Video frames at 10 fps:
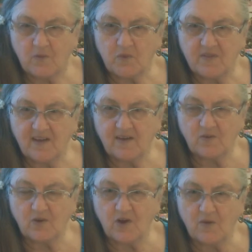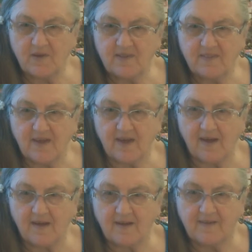without going
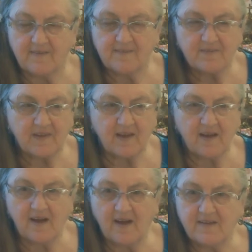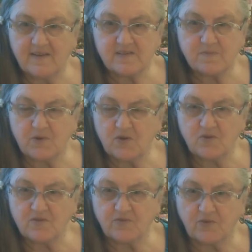there and it's
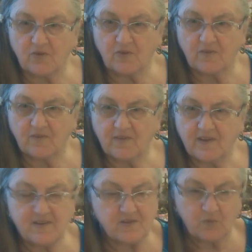beautiful, it's